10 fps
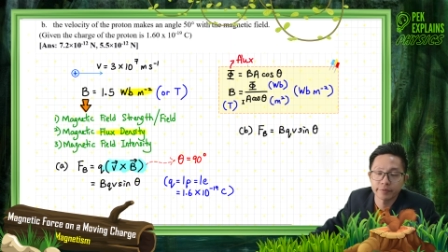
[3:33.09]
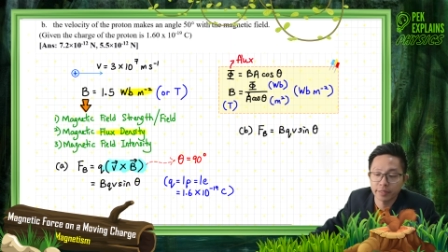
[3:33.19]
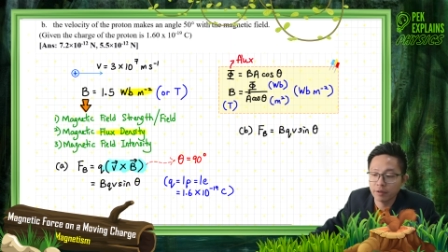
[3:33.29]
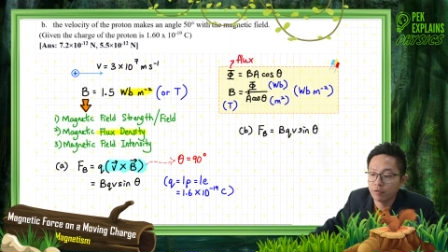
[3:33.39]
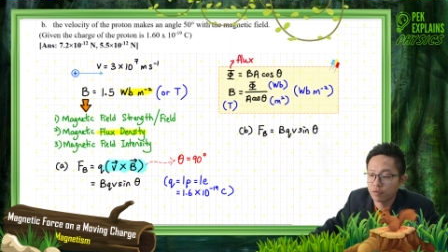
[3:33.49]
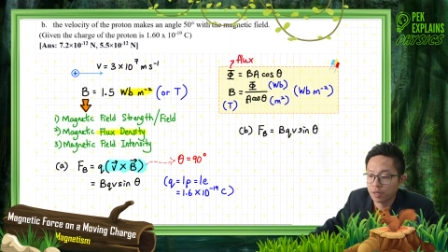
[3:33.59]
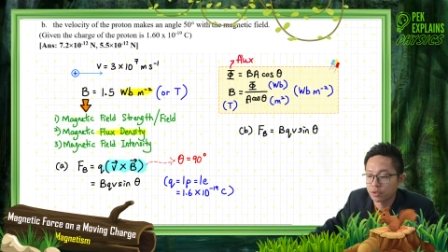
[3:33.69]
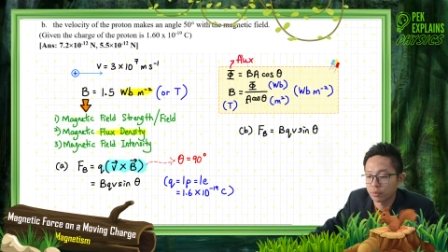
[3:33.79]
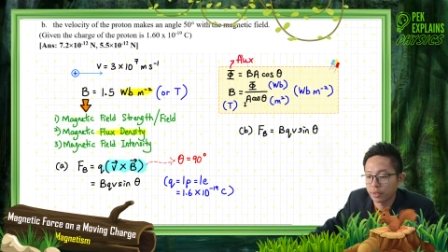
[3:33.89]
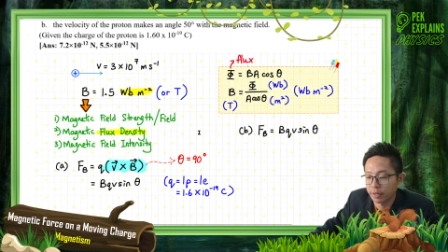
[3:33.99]
Okay, flux
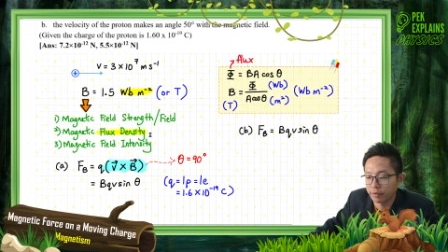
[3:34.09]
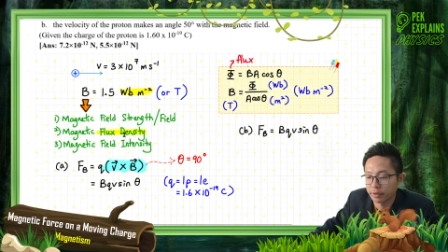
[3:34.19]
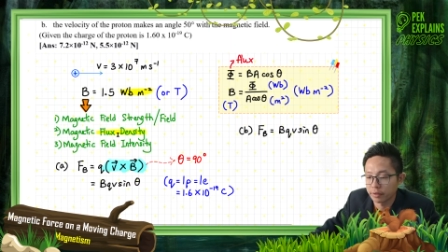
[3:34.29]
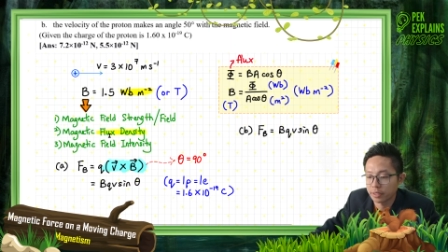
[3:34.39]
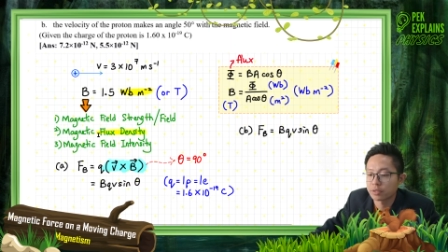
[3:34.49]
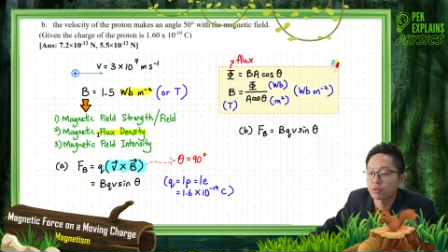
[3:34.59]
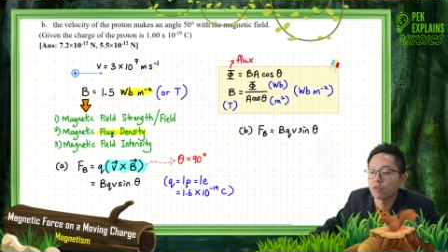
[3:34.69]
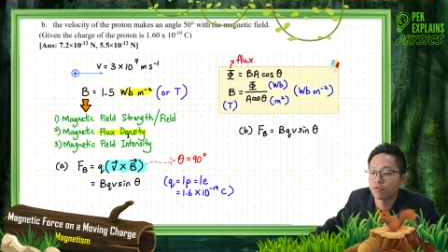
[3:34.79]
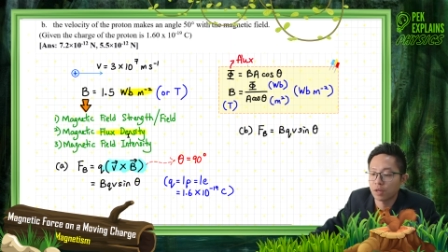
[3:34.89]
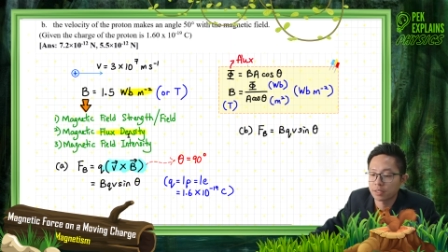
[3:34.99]
over area. That's
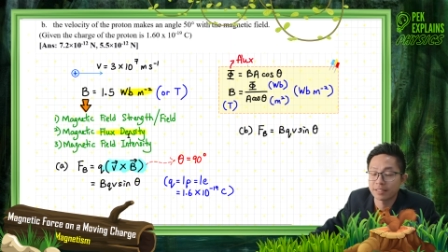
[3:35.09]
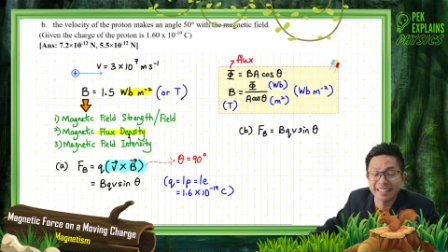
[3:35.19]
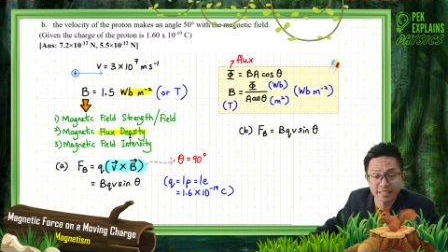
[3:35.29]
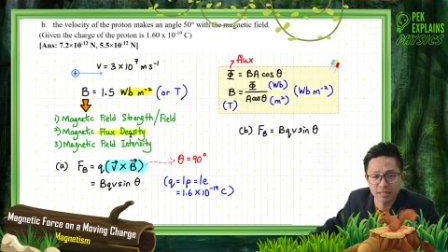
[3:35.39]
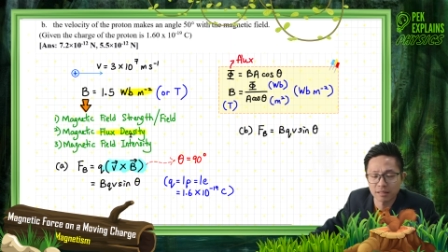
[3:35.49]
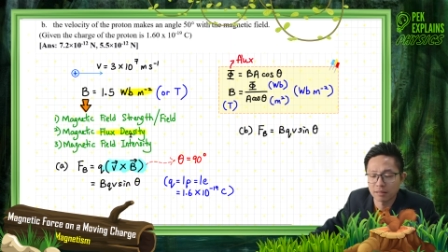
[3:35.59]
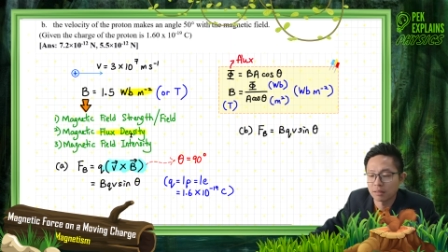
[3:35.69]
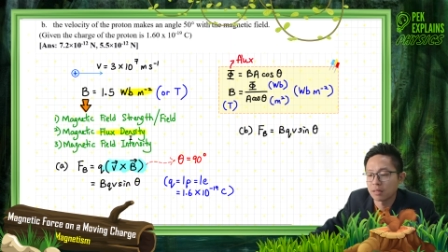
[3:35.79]
called flux density.